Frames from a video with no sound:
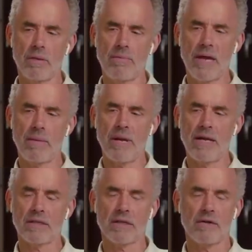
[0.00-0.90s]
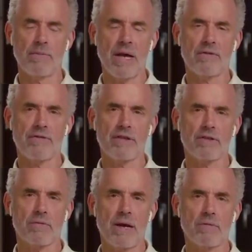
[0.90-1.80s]
made itself
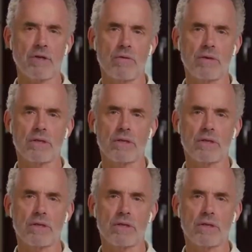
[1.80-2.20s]
manifest around you.